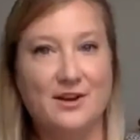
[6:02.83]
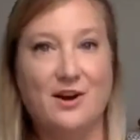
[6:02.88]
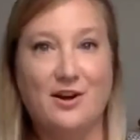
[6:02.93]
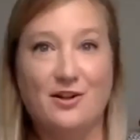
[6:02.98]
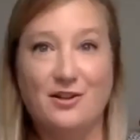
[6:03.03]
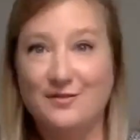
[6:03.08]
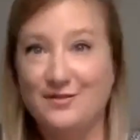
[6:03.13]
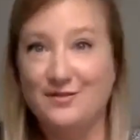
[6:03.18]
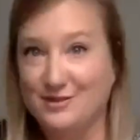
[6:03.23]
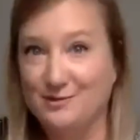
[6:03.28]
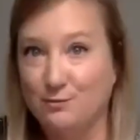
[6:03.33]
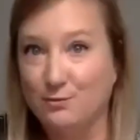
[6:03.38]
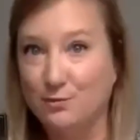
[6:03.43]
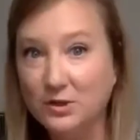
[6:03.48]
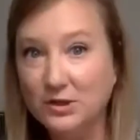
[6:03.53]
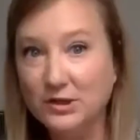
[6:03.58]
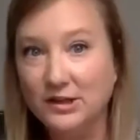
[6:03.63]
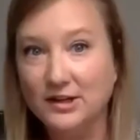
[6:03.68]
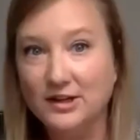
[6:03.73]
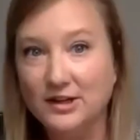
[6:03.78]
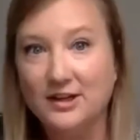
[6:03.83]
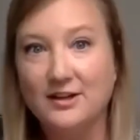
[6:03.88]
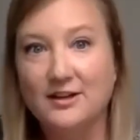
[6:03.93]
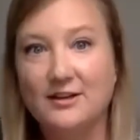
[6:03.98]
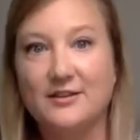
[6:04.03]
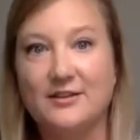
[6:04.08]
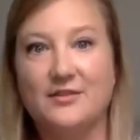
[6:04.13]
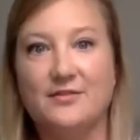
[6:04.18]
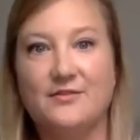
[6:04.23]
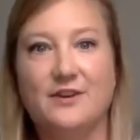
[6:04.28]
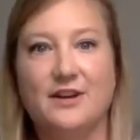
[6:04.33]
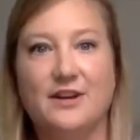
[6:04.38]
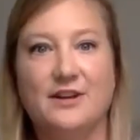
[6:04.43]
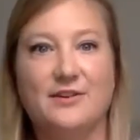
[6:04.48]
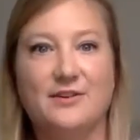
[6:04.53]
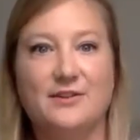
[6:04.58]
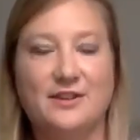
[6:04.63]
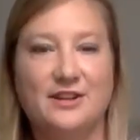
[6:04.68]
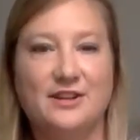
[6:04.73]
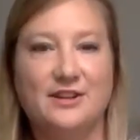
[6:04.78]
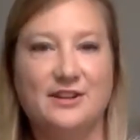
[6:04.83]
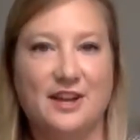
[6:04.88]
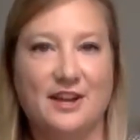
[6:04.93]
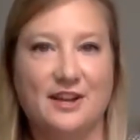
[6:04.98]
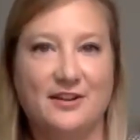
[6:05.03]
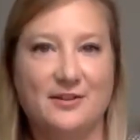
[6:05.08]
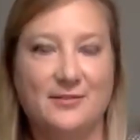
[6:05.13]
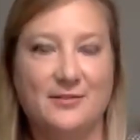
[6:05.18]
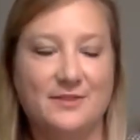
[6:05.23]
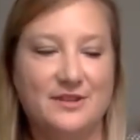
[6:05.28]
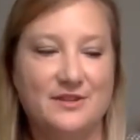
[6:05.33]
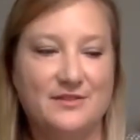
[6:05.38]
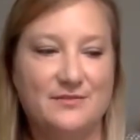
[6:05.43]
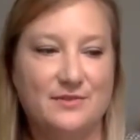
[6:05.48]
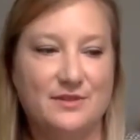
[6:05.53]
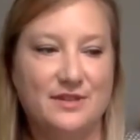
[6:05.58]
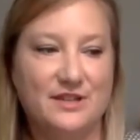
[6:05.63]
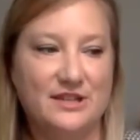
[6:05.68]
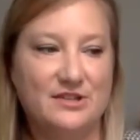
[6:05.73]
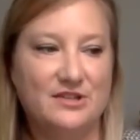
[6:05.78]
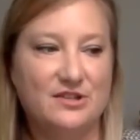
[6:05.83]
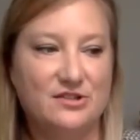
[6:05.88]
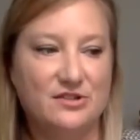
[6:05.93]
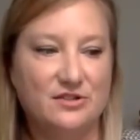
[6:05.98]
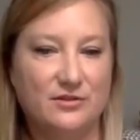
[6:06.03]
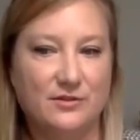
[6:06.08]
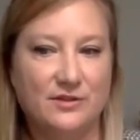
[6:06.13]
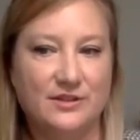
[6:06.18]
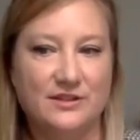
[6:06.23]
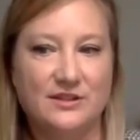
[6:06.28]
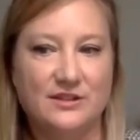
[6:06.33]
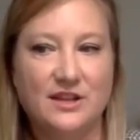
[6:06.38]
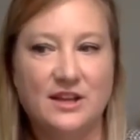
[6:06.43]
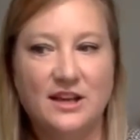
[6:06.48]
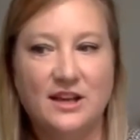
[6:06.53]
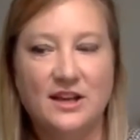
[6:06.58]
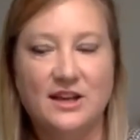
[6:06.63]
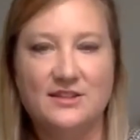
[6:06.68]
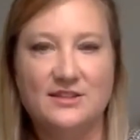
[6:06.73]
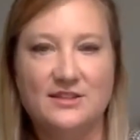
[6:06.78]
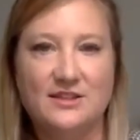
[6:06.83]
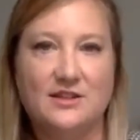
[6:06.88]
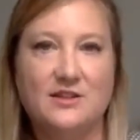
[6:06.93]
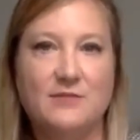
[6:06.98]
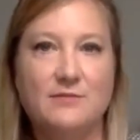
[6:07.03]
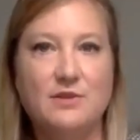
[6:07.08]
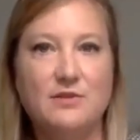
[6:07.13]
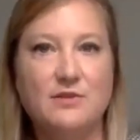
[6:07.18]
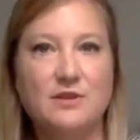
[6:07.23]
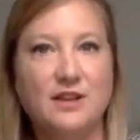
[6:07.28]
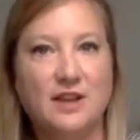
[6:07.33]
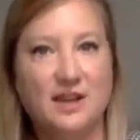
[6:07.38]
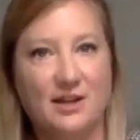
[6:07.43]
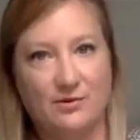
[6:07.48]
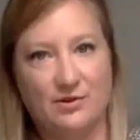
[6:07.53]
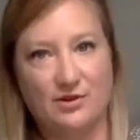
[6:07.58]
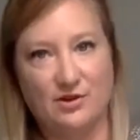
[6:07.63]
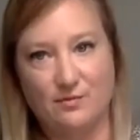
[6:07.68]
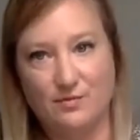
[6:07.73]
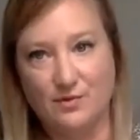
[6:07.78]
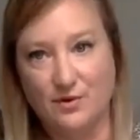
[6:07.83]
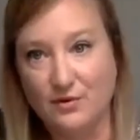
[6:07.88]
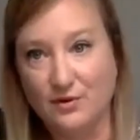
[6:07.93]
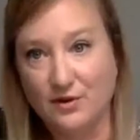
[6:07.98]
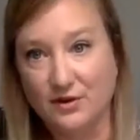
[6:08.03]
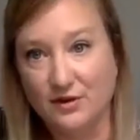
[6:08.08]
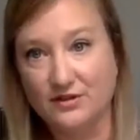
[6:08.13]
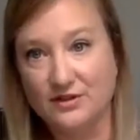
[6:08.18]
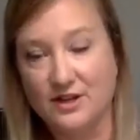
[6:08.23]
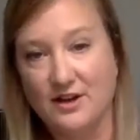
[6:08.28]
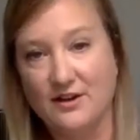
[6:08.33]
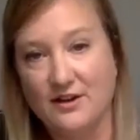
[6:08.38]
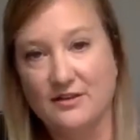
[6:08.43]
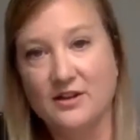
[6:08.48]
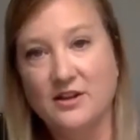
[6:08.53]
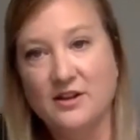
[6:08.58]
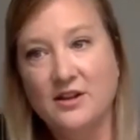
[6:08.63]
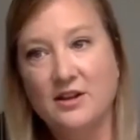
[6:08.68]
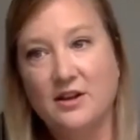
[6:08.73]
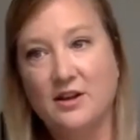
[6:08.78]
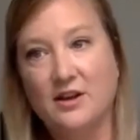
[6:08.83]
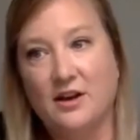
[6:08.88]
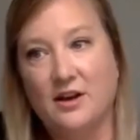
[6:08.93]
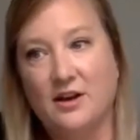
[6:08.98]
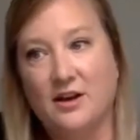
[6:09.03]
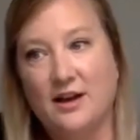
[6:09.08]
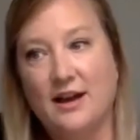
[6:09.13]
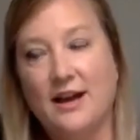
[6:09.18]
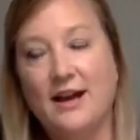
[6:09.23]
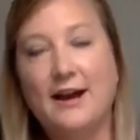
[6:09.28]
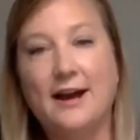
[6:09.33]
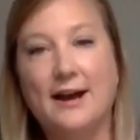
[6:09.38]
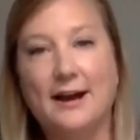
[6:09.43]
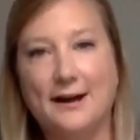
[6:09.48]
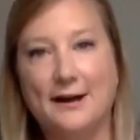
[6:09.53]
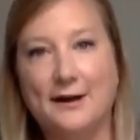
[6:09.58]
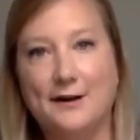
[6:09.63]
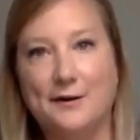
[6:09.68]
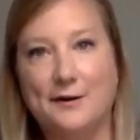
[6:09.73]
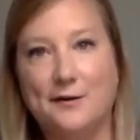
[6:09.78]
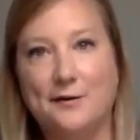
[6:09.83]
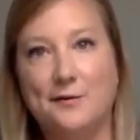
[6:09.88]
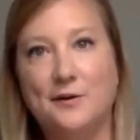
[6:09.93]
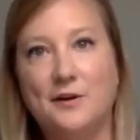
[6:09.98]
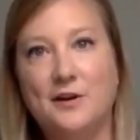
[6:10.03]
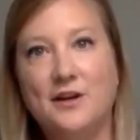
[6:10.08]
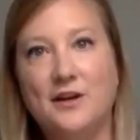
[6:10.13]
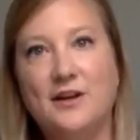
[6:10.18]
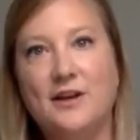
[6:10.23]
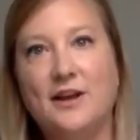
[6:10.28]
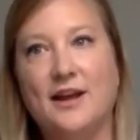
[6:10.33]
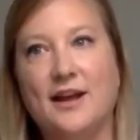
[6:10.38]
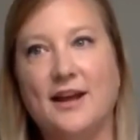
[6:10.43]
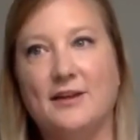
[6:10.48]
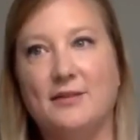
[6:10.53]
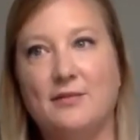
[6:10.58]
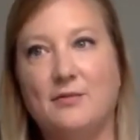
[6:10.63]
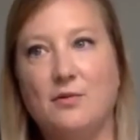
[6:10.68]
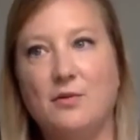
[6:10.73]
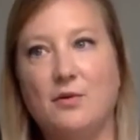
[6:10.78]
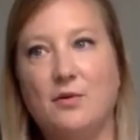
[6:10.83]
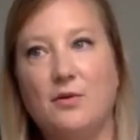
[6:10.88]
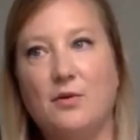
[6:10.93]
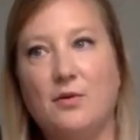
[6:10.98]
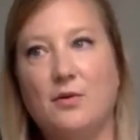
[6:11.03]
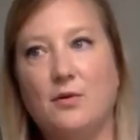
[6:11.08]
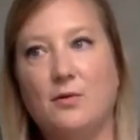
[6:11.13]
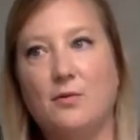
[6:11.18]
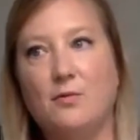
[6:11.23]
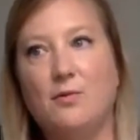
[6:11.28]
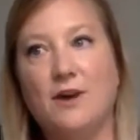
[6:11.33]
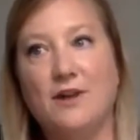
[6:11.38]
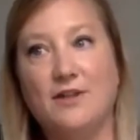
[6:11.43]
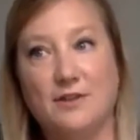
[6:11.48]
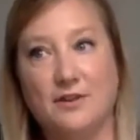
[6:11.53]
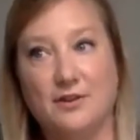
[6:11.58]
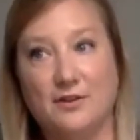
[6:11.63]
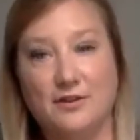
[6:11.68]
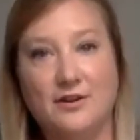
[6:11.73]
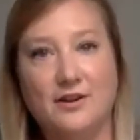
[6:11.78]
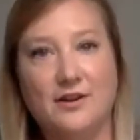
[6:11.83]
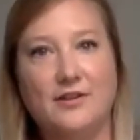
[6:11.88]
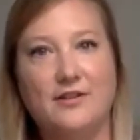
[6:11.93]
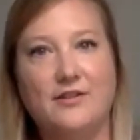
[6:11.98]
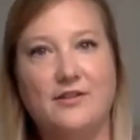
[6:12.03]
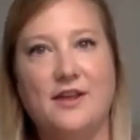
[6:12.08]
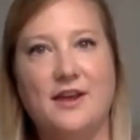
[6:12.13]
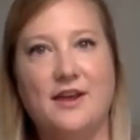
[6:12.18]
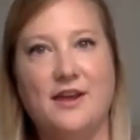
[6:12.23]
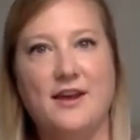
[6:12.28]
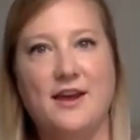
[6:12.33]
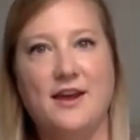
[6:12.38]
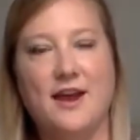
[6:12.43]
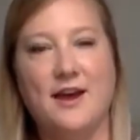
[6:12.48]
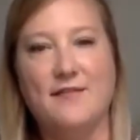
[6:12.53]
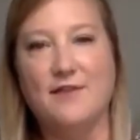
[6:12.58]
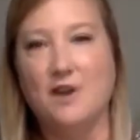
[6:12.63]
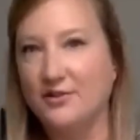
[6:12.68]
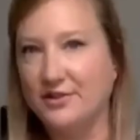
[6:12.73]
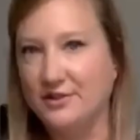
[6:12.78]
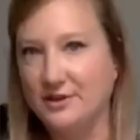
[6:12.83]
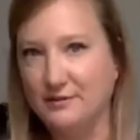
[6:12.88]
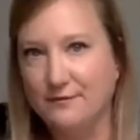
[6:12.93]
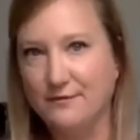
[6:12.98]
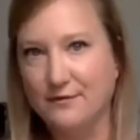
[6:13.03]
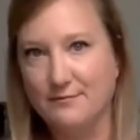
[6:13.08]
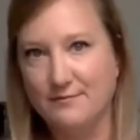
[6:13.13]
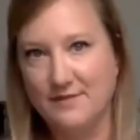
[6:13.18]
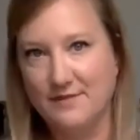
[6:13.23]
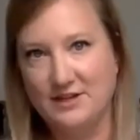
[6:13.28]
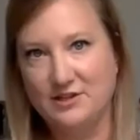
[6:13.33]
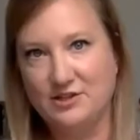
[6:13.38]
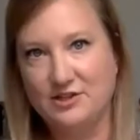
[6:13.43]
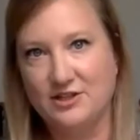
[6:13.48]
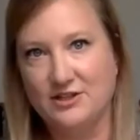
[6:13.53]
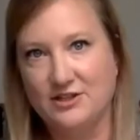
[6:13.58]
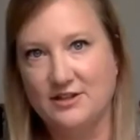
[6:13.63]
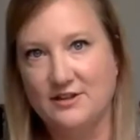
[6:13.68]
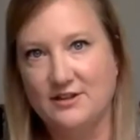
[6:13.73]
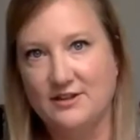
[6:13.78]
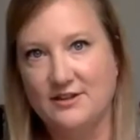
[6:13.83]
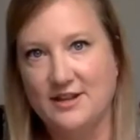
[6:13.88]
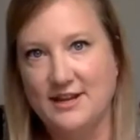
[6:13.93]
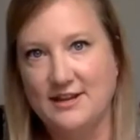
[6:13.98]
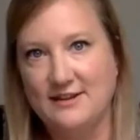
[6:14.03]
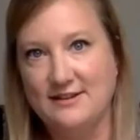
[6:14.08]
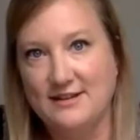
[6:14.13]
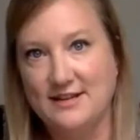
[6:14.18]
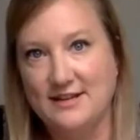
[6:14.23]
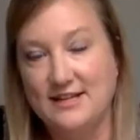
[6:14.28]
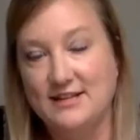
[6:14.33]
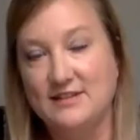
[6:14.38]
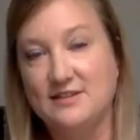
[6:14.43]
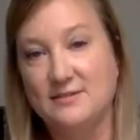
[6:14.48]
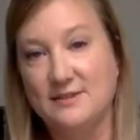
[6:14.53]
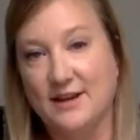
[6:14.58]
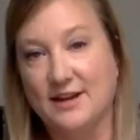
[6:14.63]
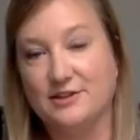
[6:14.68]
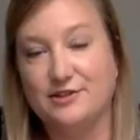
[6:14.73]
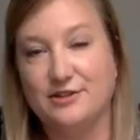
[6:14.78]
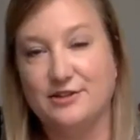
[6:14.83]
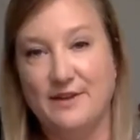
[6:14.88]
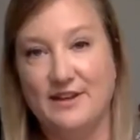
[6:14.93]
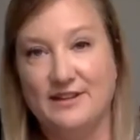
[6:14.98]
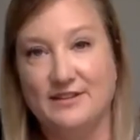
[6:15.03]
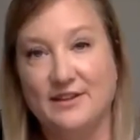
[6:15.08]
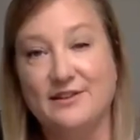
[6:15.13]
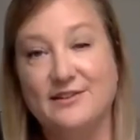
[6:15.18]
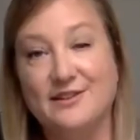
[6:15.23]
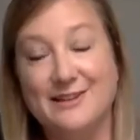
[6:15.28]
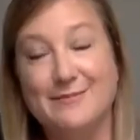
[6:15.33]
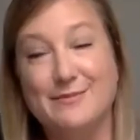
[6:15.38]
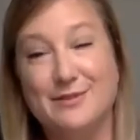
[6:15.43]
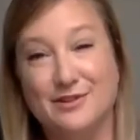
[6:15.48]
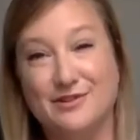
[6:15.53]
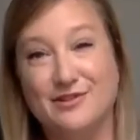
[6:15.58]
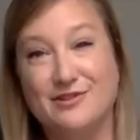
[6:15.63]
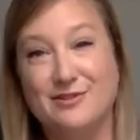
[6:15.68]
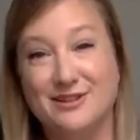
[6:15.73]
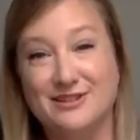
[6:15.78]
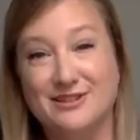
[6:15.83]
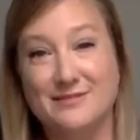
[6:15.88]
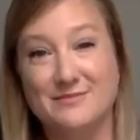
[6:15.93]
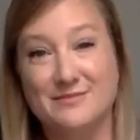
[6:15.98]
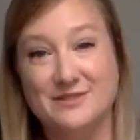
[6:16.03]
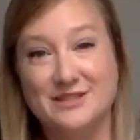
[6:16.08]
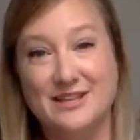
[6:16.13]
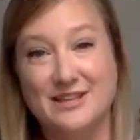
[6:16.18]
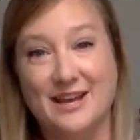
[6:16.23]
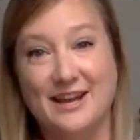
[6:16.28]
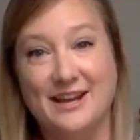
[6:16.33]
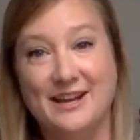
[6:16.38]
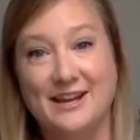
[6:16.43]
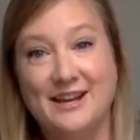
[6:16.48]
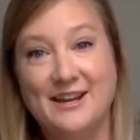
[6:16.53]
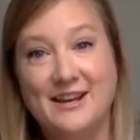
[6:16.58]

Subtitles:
all of this work, the final thing that companies will need to do is to communicate with their brokers on how and whether they have all the information they need to actually make the claim under USMCA.